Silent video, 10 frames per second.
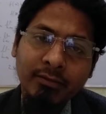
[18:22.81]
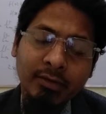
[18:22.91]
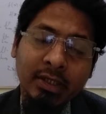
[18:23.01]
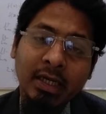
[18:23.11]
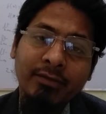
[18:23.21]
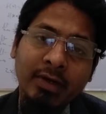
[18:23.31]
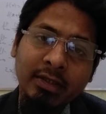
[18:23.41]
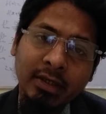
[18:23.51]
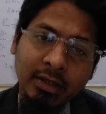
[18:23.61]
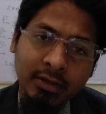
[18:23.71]
which can affect
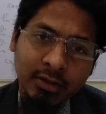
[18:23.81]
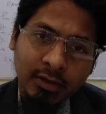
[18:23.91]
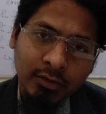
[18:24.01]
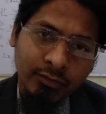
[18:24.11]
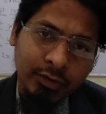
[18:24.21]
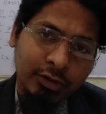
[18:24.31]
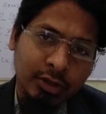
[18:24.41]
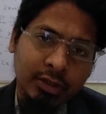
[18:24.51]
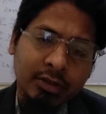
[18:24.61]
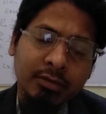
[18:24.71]
the
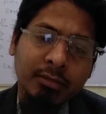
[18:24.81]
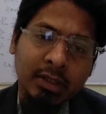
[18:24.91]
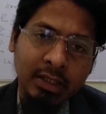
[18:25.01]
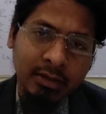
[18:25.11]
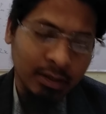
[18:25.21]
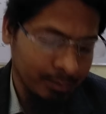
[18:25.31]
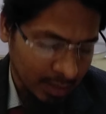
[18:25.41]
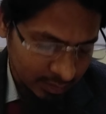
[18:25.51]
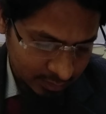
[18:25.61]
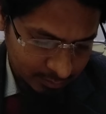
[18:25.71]
fishes, marine
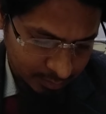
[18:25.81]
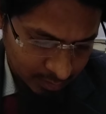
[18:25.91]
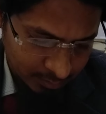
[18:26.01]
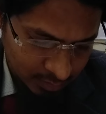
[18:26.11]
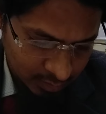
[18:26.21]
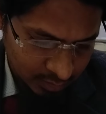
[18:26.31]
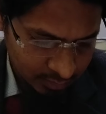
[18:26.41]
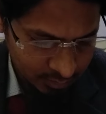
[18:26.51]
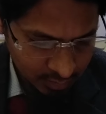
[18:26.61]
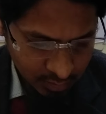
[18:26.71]
plant and
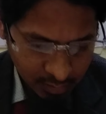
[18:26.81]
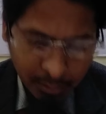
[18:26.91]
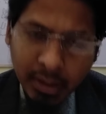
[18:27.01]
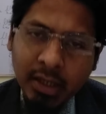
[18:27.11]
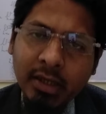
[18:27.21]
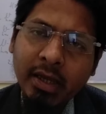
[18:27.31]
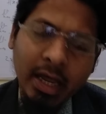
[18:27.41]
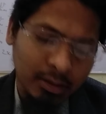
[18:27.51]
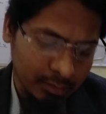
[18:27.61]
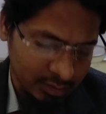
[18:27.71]
mainly
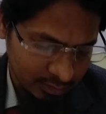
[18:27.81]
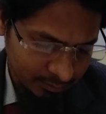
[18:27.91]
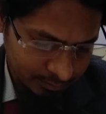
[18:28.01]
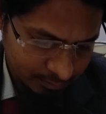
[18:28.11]
animals.